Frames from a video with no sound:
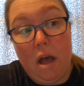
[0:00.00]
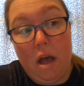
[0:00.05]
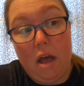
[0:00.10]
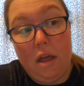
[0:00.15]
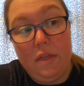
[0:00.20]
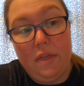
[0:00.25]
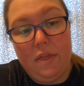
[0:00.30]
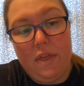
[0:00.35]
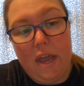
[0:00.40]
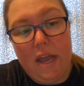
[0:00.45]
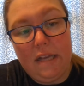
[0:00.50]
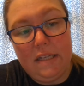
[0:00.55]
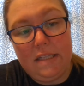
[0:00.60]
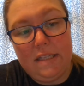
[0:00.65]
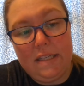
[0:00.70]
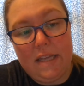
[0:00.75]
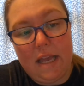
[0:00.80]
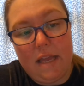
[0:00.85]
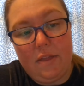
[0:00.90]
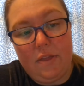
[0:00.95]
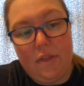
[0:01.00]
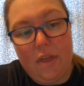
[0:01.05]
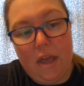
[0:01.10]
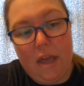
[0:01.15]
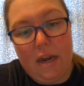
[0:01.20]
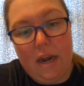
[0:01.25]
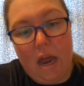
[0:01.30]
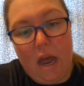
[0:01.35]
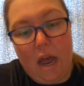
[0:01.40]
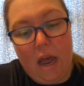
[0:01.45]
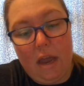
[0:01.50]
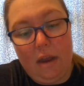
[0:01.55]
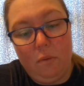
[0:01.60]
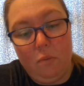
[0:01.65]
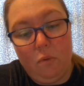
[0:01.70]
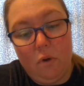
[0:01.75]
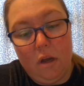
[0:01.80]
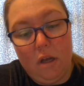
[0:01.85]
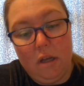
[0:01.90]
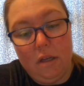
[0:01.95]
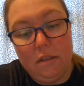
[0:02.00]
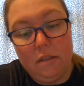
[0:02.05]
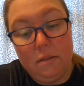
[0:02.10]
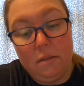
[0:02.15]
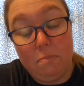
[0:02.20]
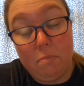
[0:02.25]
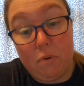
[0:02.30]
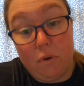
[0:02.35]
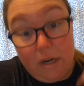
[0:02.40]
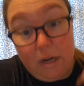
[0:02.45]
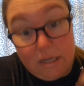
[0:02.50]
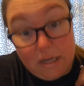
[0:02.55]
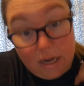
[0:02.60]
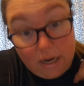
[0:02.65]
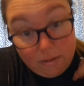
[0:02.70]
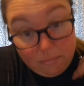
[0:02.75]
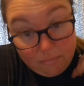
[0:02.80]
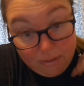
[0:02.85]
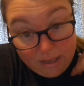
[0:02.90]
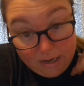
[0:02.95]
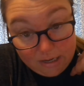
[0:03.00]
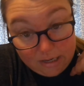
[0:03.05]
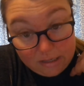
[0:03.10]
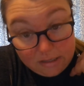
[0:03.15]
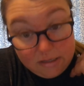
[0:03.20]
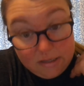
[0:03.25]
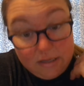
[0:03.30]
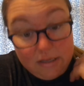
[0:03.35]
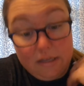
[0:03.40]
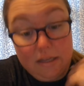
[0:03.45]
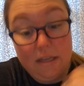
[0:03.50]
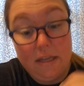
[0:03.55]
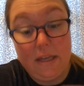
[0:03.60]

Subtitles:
they said that I was pre-diabetic